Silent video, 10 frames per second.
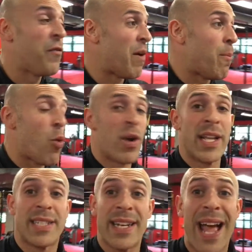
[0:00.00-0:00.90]
from
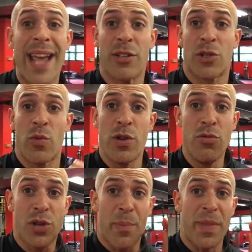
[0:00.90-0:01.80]
morning to night. So when you
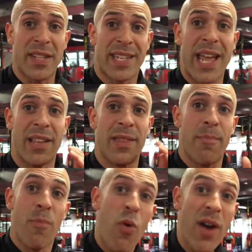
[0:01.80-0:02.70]
jump on the scale in the
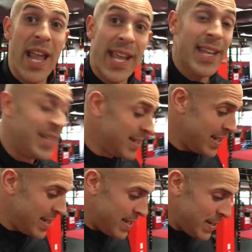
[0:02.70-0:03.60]
morning,
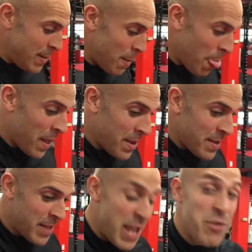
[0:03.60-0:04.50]

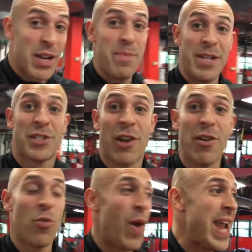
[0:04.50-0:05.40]
okay, you're gonna be a
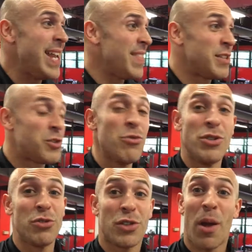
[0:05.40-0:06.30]
certain weight, and then as soon as
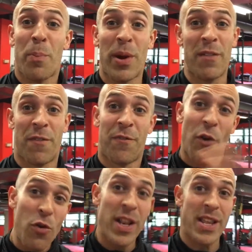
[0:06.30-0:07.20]
you start putting
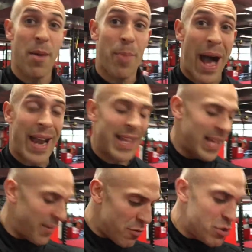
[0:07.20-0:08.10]
food in your body,
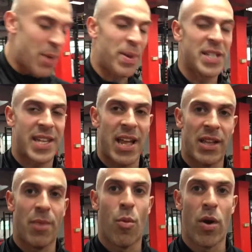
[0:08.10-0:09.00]
like if you jump on the scale
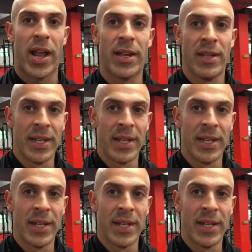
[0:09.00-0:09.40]
in the morning,